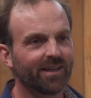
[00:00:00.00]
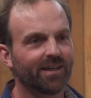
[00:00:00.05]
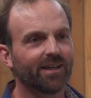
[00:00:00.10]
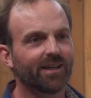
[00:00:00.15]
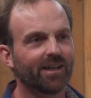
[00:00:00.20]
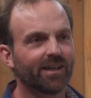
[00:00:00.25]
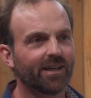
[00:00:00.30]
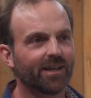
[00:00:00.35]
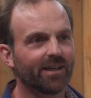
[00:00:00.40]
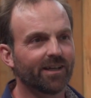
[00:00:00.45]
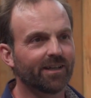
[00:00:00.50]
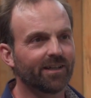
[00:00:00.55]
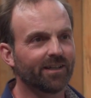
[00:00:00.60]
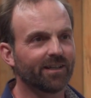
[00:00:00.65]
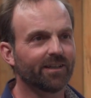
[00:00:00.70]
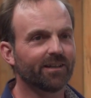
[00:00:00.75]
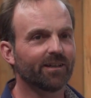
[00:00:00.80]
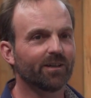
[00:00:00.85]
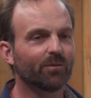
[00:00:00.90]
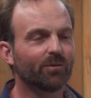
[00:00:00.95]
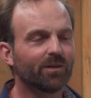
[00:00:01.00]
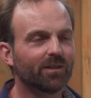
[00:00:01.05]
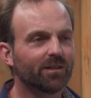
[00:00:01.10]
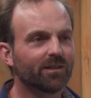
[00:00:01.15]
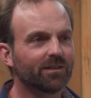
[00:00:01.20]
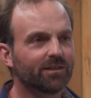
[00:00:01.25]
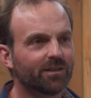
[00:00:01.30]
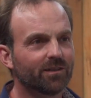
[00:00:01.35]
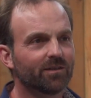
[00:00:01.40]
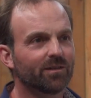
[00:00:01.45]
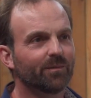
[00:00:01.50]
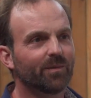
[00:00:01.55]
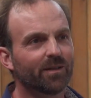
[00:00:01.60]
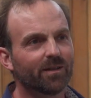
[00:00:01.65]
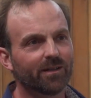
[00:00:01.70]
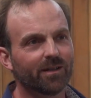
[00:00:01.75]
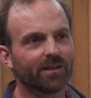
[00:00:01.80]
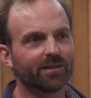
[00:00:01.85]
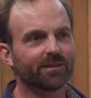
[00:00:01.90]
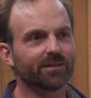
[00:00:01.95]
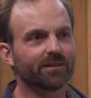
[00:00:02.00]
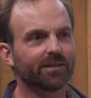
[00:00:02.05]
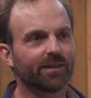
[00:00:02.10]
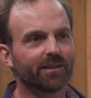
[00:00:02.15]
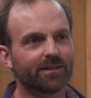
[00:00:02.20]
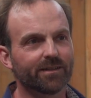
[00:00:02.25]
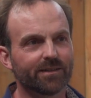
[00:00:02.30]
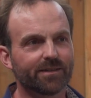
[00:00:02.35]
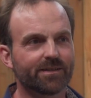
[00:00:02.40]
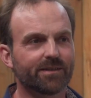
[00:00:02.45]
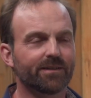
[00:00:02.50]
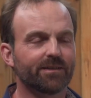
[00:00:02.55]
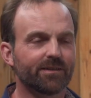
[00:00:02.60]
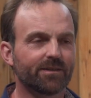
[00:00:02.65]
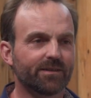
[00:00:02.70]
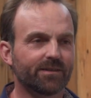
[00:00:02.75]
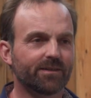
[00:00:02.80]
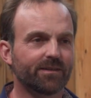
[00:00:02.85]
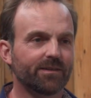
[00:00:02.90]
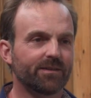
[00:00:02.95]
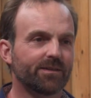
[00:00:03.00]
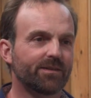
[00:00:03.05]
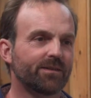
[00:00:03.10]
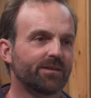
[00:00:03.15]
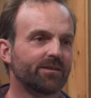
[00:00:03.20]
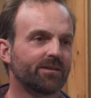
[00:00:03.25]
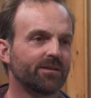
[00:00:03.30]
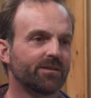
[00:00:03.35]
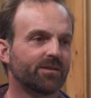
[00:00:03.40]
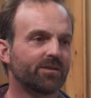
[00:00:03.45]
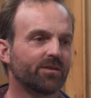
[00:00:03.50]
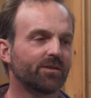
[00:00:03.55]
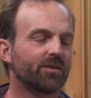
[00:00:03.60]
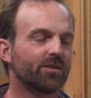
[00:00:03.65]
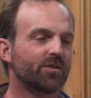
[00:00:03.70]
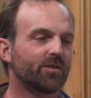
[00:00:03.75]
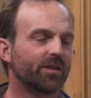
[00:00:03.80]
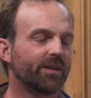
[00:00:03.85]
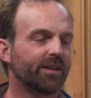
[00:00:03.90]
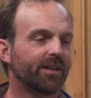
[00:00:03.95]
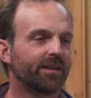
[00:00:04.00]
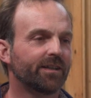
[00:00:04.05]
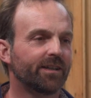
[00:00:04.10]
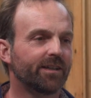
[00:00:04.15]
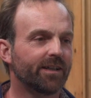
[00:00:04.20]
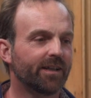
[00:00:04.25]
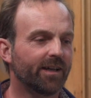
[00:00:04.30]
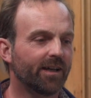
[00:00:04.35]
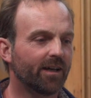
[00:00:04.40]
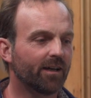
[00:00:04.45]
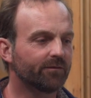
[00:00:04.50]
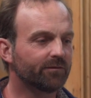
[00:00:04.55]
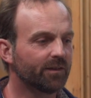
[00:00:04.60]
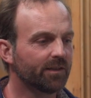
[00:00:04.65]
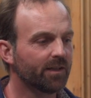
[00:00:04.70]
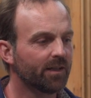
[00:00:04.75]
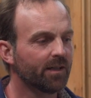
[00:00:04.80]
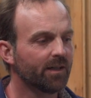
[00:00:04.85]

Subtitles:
And I thought, well, I better not delay this surgery I need to have.